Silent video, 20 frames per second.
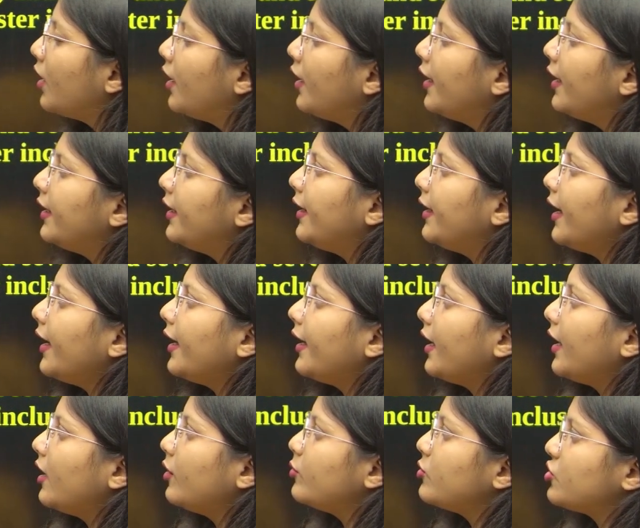India
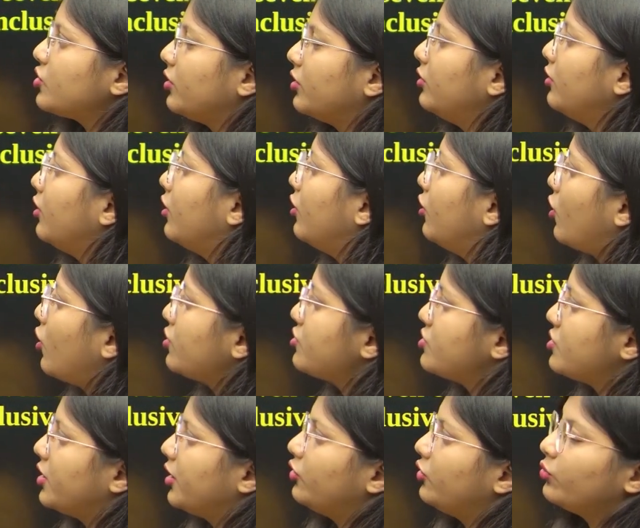AI mission launched
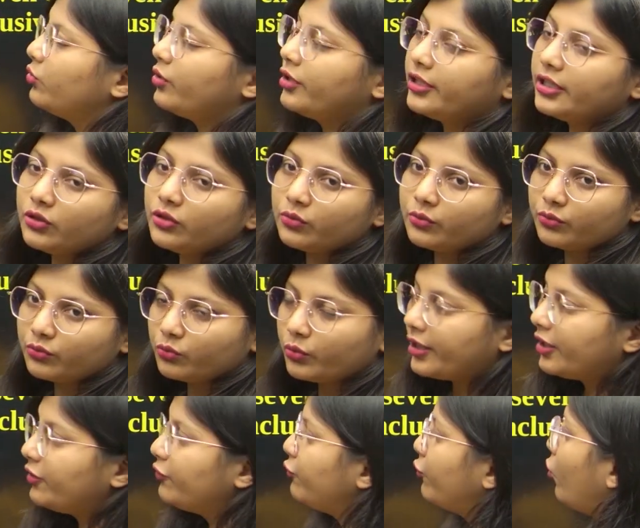in
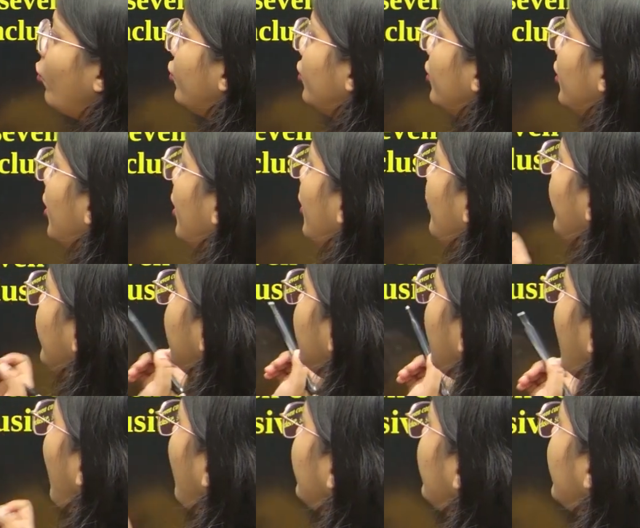2024 with an
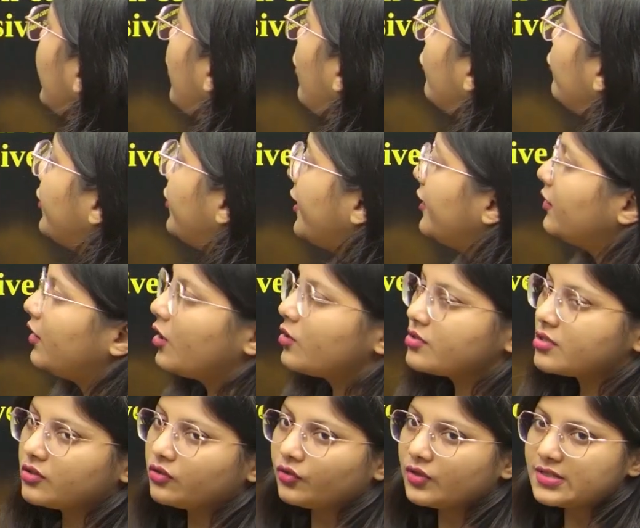outlay of
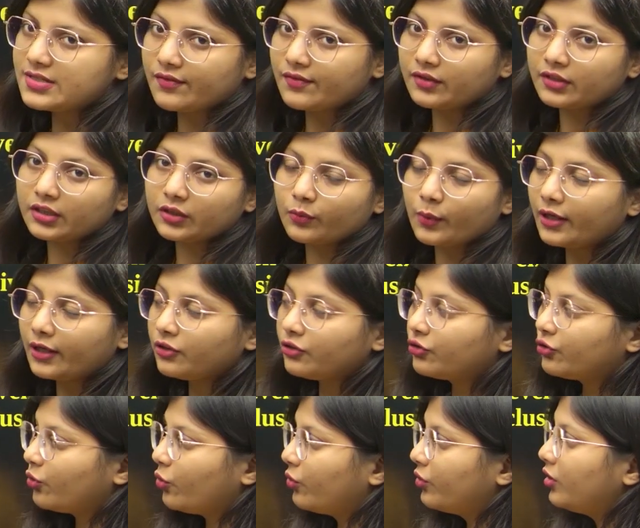10,371
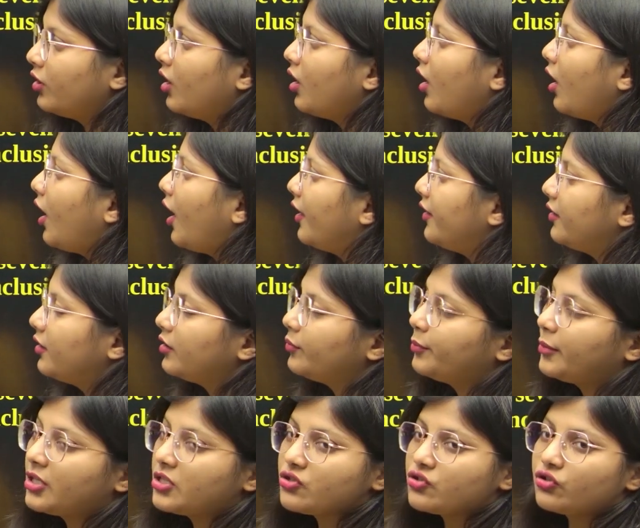crore under
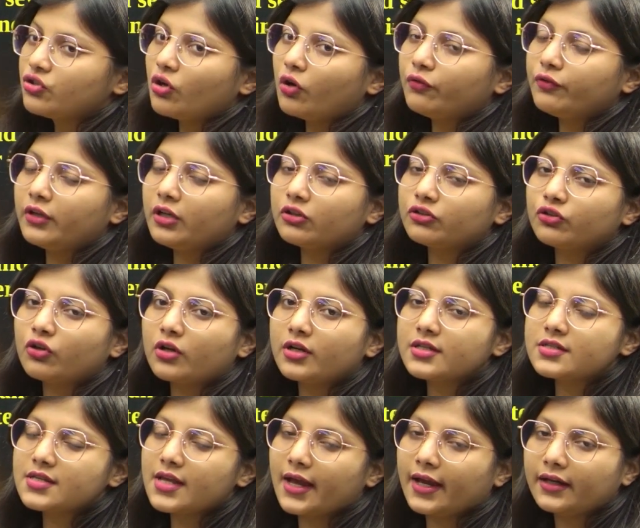Ministry of Electronics
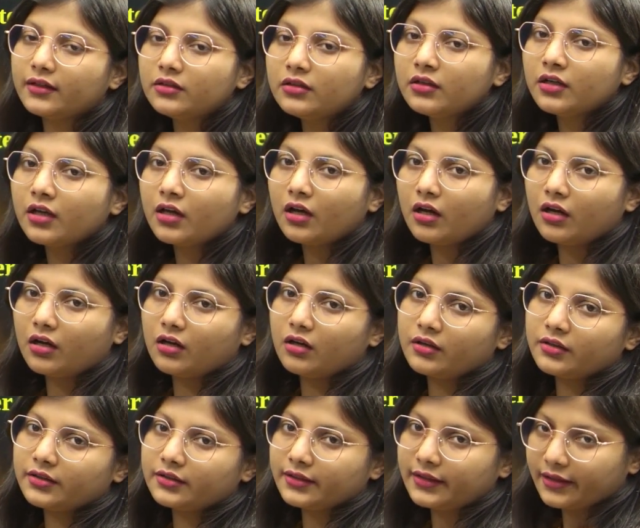and
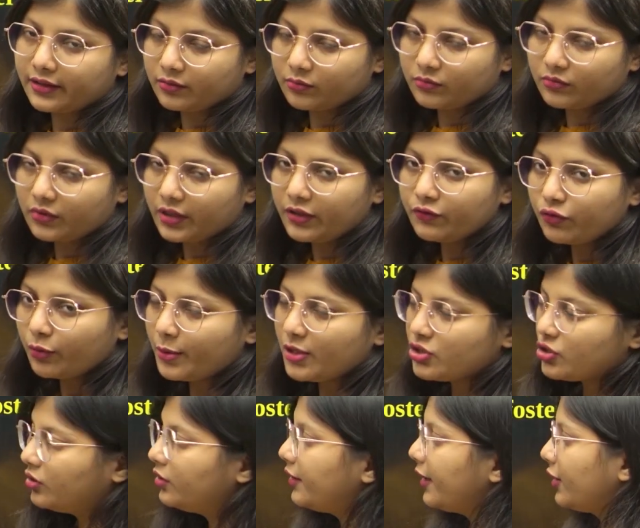
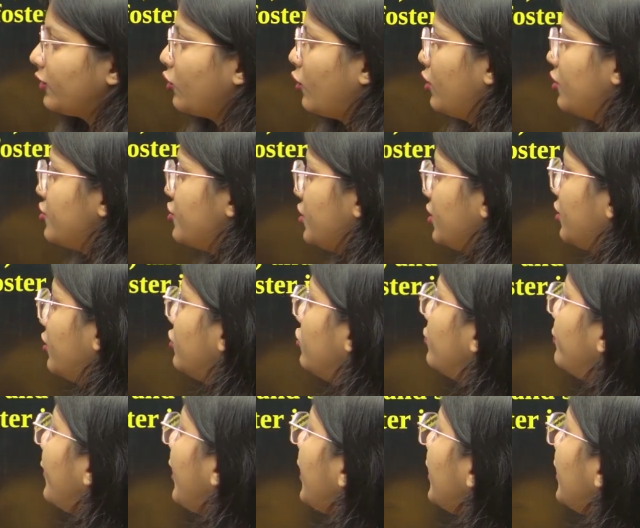Information Technology. Make